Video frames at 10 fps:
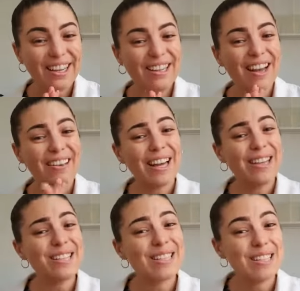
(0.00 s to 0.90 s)
Now, that
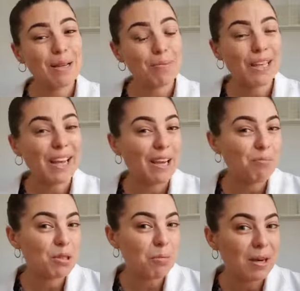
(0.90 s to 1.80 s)
is the tip that
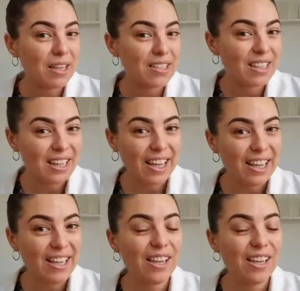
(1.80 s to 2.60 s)
came to mind today.